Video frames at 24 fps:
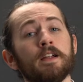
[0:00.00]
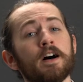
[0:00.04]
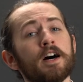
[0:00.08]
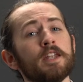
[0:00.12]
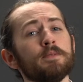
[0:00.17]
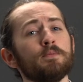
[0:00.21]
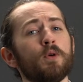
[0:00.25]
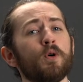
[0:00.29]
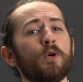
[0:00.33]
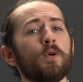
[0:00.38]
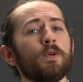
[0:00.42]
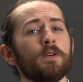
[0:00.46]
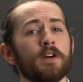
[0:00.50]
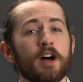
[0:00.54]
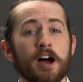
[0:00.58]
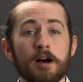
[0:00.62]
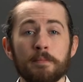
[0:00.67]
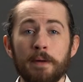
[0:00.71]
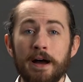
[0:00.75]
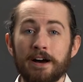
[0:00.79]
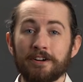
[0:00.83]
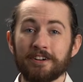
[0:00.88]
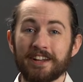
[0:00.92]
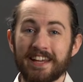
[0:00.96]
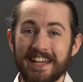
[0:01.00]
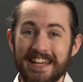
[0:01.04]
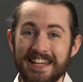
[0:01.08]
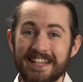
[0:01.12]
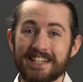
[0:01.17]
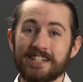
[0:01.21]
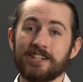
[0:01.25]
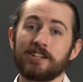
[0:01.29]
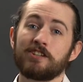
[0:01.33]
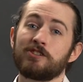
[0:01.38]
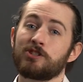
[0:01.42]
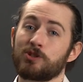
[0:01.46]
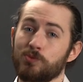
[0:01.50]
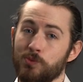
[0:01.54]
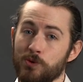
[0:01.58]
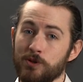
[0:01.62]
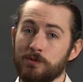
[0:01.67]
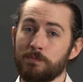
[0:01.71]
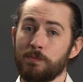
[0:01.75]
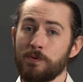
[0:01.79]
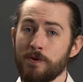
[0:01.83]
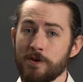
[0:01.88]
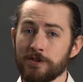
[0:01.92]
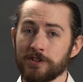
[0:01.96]
Learn more about each
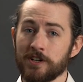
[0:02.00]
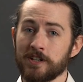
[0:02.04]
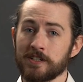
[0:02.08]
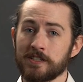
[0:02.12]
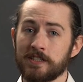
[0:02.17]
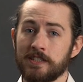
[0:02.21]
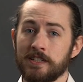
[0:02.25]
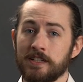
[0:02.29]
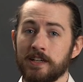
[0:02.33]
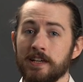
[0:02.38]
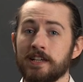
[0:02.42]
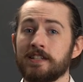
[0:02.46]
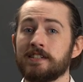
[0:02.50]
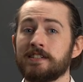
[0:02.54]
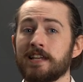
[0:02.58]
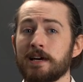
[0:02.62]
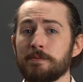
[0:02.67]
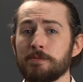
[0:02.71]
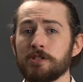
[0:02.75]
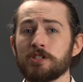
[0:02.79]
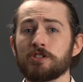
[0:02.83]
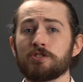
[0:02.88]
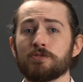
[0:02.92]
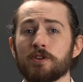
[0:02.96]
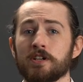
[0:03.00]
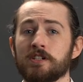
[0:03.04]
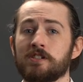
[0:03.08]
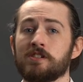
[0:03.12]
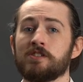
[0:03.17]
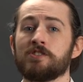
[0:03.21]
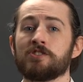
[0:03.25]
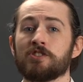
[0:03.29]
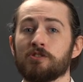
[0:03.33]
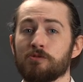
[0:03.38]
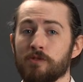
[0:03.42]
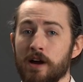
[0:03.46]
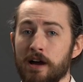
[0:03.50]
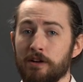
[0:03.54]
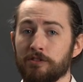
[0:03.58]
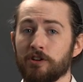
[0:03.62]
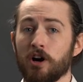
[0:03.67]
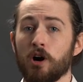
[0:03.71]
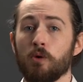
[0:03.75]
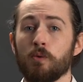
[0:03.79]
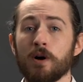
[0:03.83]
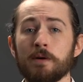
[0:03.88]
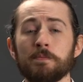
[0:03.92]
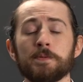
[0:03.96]
SWOOD product in demonstrations
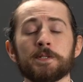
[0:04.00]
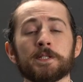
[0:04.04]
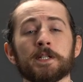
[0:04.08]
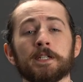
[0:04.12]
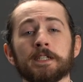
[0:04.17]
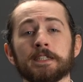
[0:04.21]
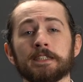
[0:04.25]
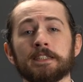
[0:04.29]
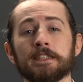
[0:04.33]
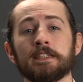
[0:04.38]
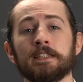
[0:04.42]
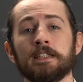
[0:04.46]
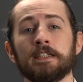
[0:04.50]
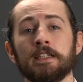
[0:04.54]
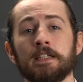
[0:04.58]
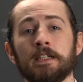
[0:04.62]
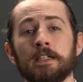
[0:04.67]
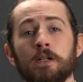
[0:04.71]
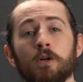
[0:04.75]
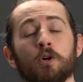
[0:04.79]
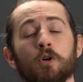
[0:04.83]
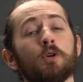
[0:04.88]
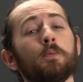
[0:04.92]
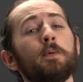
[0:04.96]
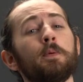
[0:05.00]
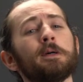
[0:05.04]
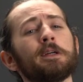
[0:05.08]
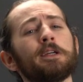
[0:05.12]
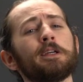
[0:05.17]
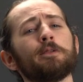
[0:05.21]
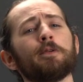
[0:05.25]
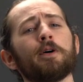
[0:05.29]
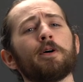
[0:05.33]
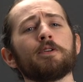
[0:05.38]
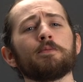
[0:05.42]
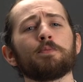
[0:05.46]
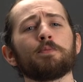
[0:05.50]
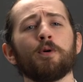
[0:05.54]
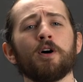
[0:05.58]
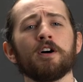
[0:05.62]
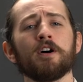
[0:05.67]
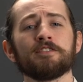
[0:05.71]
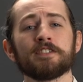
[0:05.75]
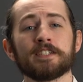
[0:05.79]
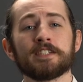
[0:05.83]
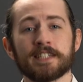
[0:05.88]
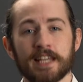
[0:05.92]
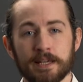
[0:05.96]
around our website or book your own
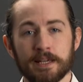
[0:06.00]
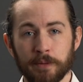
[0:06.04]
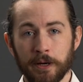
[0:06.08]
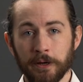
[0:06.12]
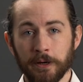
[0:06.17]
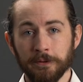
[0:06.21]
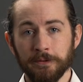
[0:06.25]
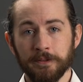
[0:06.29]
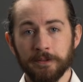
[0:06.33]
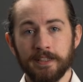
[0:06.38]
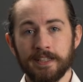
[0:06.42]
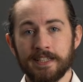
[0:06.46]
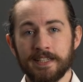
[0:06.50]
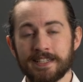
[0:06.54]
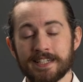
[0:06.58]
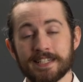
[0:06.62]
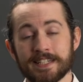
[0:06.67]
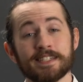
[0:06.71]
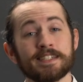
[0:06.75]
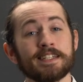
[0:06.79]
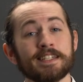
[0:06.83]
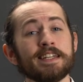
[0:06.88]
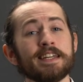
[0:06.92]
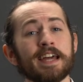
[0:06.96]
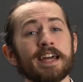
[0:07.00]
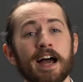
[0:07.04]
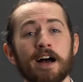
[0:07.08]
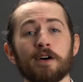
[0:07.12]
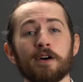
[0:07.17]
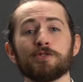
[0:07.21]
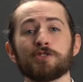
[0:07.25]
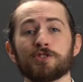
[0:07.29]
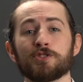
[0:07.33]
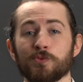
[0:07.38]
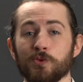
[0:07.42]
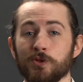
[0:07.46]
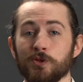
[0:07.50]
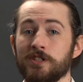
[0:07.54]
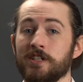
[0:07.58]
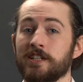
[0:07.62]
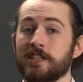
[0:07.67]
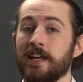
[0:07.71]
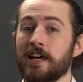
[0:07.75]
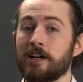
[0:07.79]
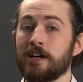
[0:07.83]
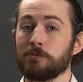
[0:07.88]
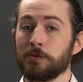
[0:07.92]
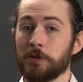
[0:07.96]
private demo to see how Swood
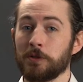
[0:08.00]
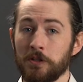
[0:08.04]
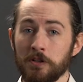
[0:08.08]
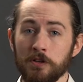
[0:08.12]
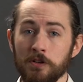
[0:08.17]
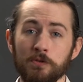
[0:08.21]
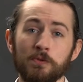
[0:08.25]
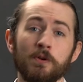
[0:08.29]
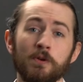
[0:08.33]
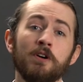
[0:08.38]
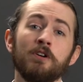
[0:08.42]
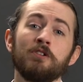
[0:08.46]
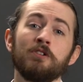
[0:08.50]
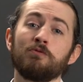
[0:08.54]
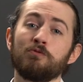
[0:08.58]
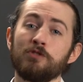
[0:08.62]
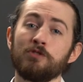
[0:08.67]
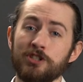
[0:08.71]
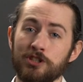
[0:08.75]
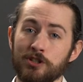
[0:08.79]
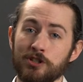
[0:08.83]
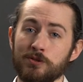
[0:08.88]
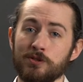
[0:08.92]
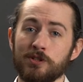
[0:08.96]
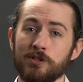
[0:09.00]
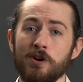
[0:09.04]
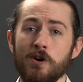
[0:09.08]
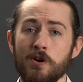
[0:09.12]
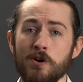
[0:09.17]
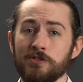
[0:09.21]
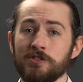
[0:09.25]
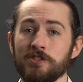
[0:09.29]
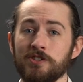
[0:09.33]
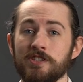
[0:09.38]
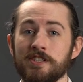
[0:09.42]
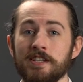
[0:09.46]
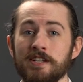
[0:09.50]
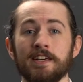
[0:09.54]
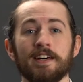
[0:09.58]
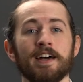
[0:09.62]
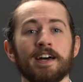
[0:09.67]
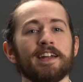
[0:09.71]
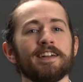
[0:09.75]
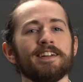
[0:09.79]
can help you reduce costs